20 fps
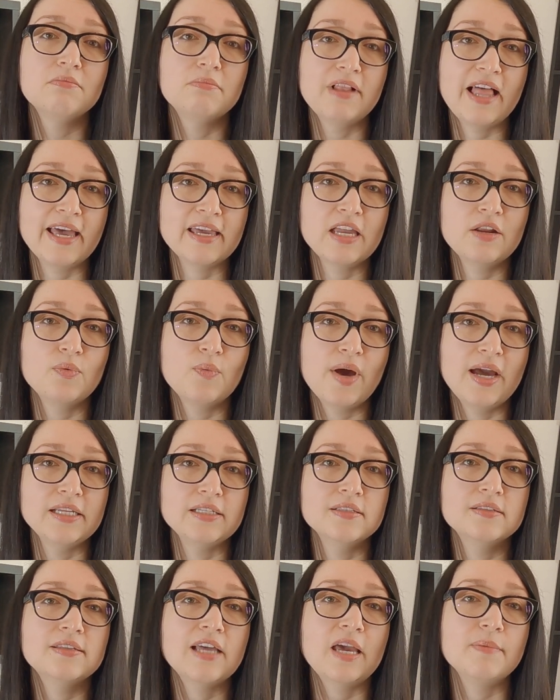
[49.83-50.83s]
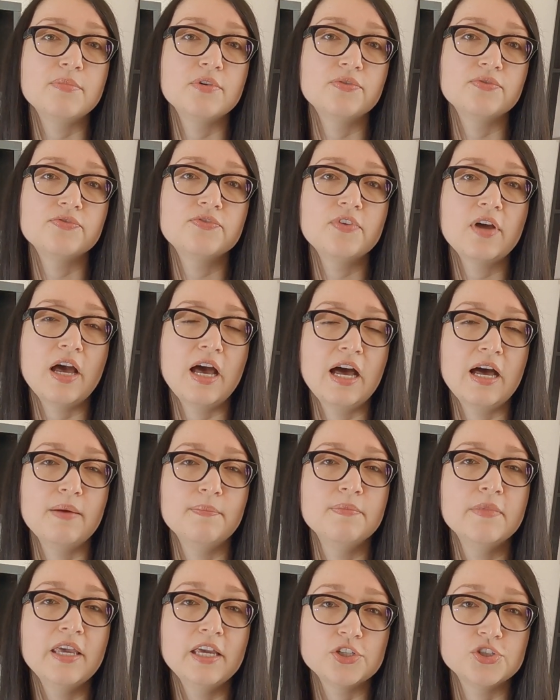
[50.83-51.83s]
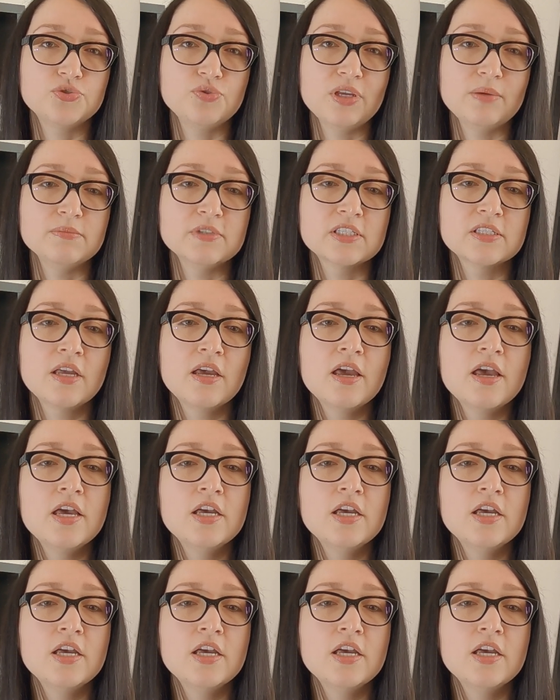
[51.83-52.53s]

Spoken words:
black and white type of extremes.